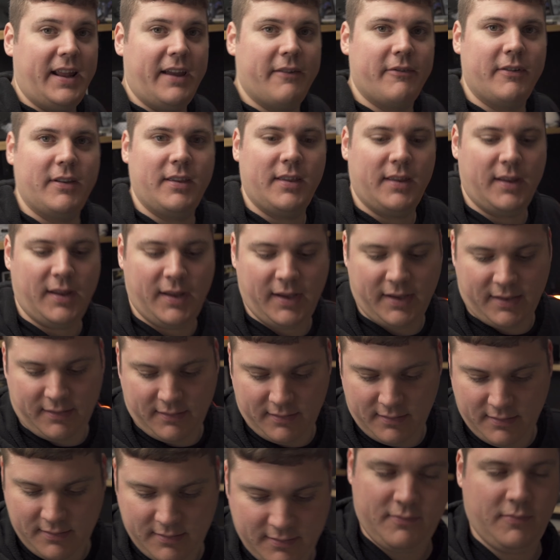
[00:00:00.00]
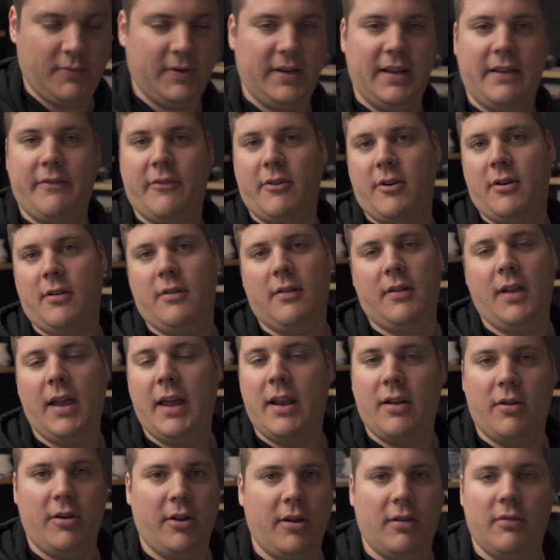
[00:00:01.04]
everything and whatever.
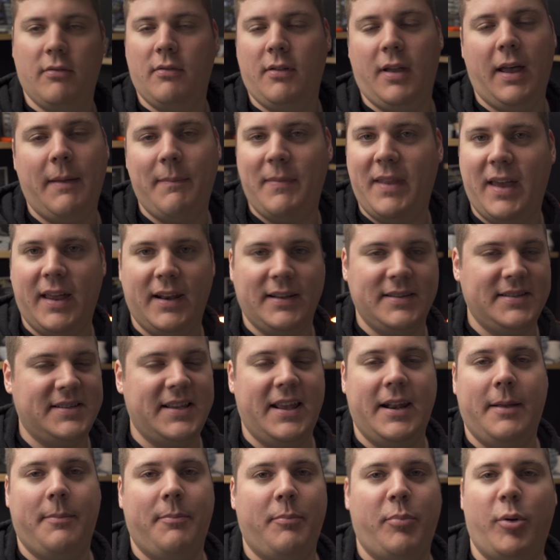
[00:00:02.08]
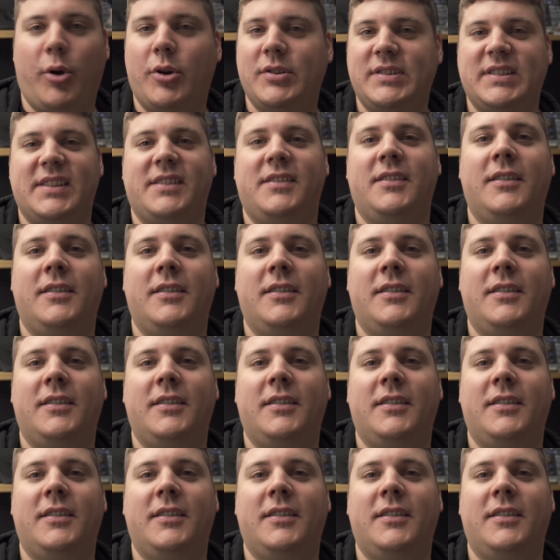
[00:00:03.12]
I don't know. I'm not a setup person,